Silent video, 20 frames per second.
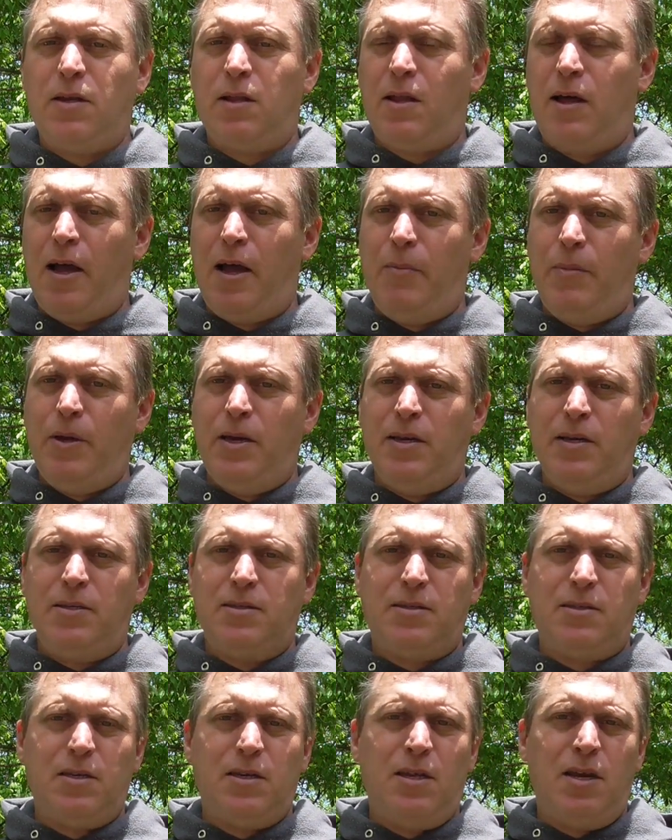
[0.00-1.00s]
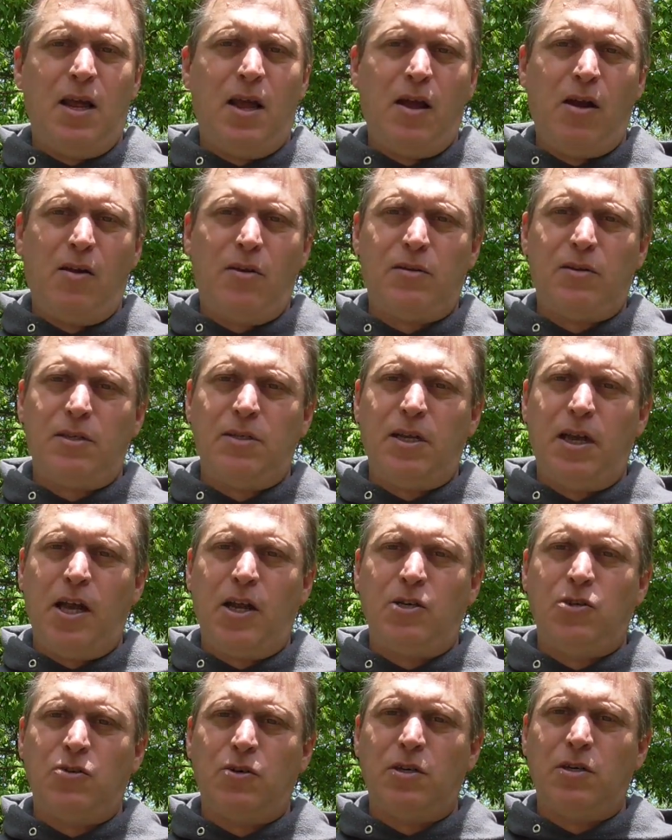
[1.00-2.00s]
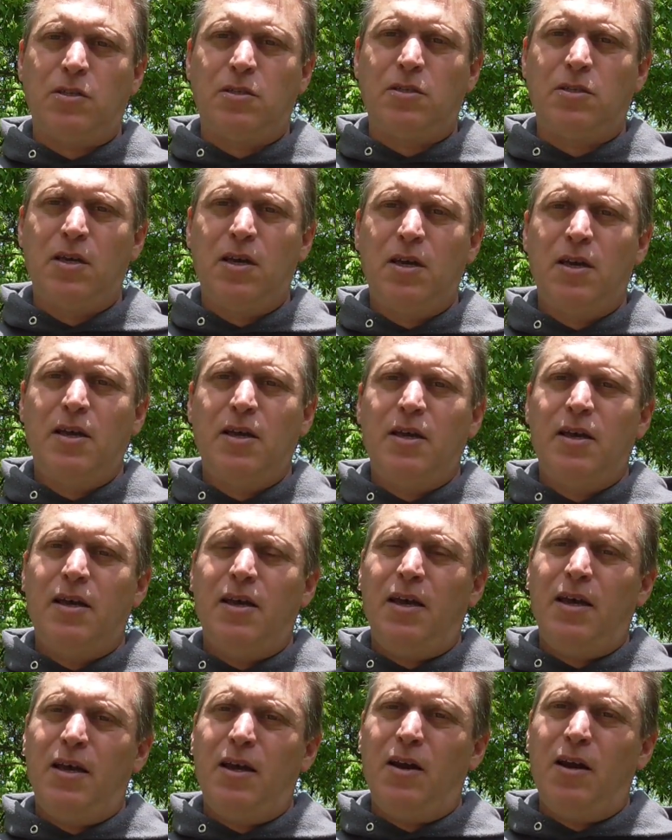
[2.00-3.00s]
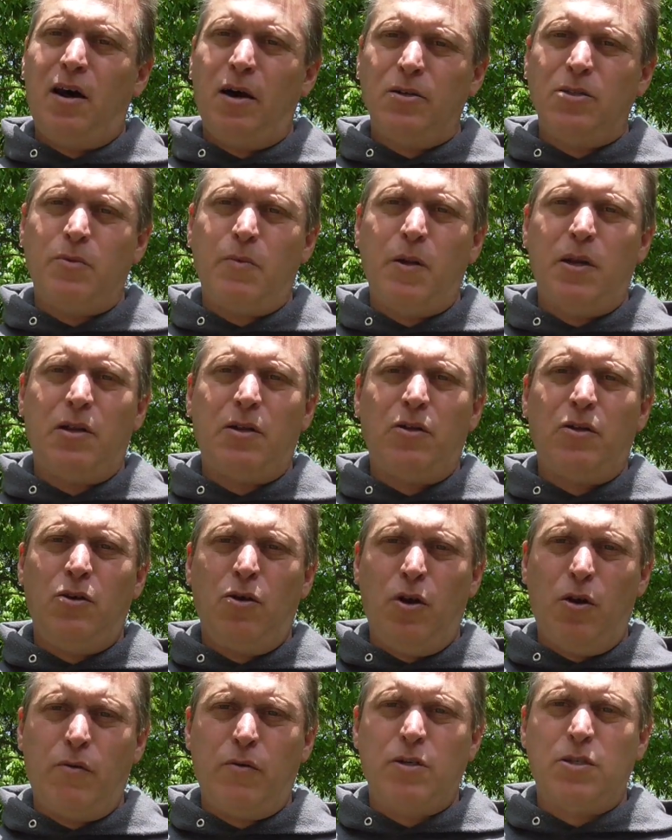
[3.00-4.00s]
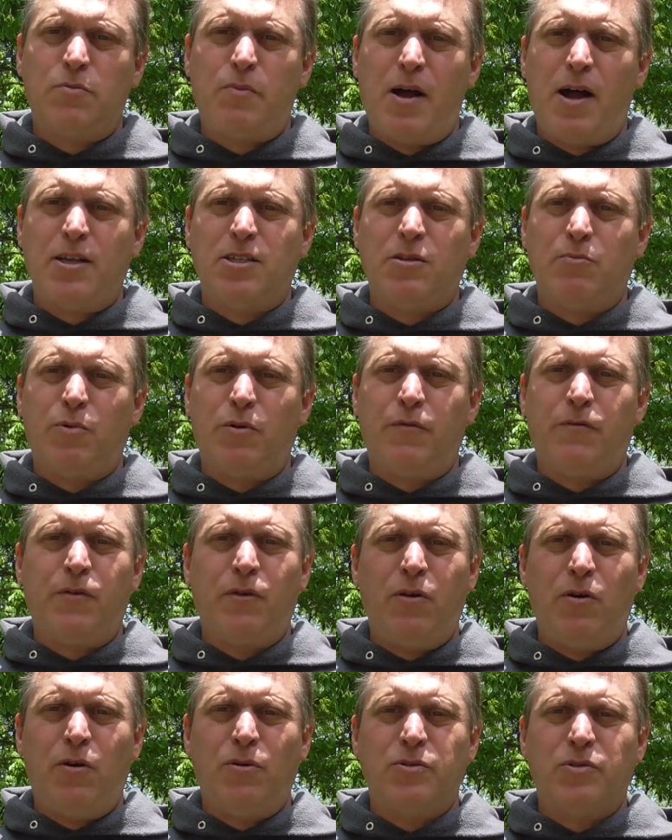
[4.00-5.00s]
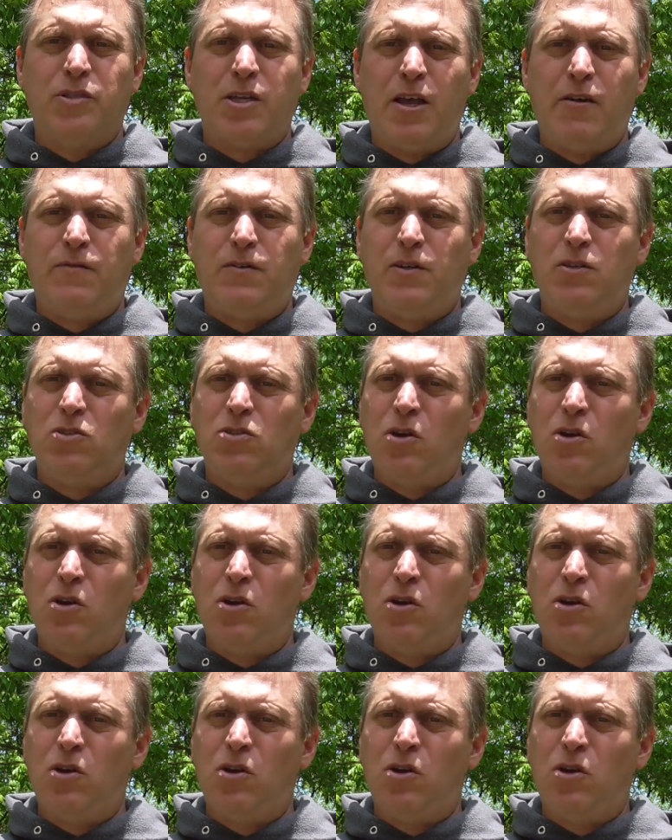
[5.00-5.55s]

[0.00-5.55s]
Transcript: Climbing is inherently dangerous and ultimately you're responsible for your own safety.